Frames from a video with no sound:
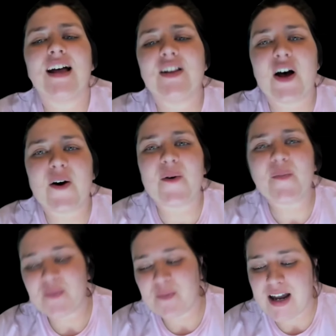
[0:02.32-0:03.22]
Hello,
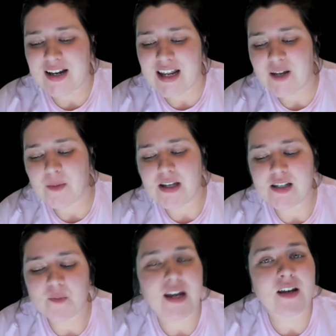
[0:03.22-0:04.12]
my name
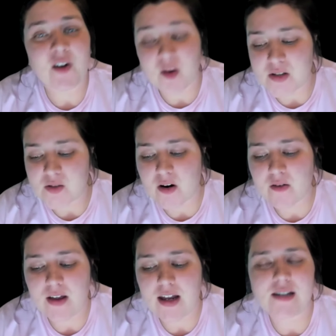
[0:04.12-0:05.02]
is Peyton
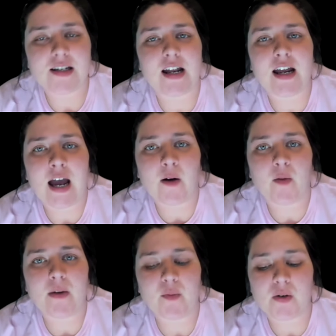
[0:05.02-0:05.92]
Hermisdorf, and today I will
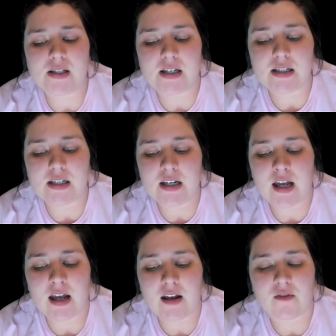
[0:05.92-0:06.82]
be presenting
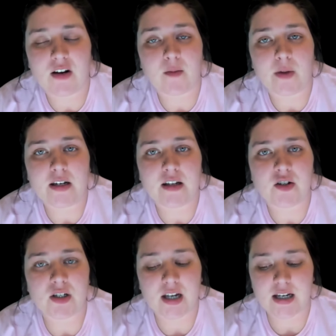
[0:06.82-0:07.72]
a family
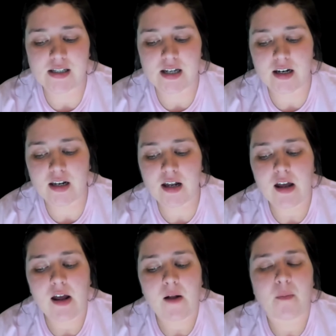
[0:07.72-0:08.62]
addiction case study
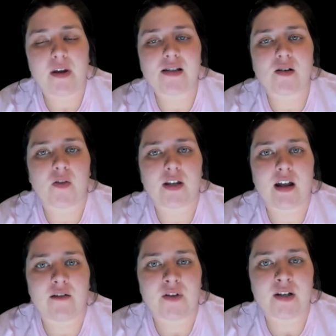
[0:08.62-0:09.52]
based on the
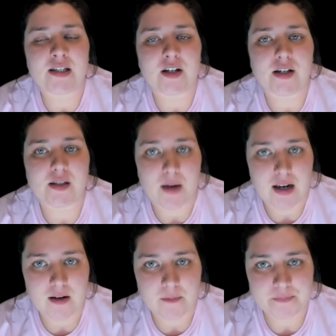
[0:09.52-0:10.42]
Netflix series
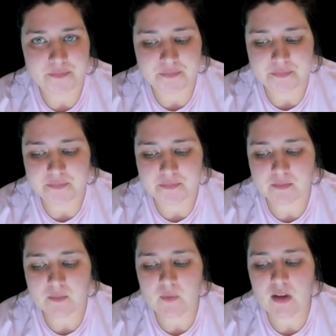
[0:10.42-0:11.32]
Maid.
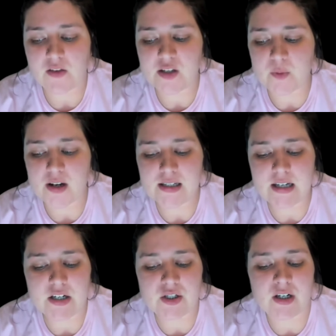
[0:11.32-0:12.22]
This
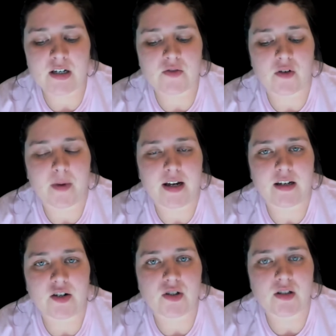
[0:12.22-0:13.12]
presentation is for my
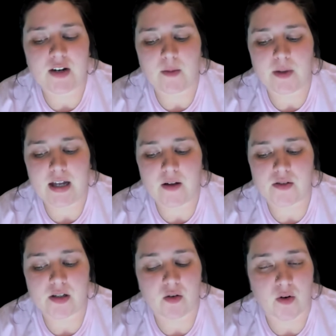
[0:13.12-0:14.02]
Addictions Family
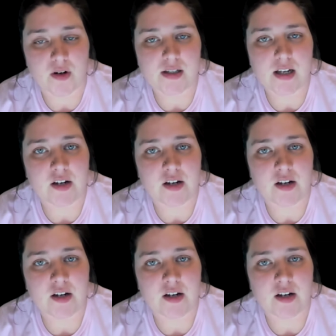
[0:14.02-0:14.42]
Counseling course,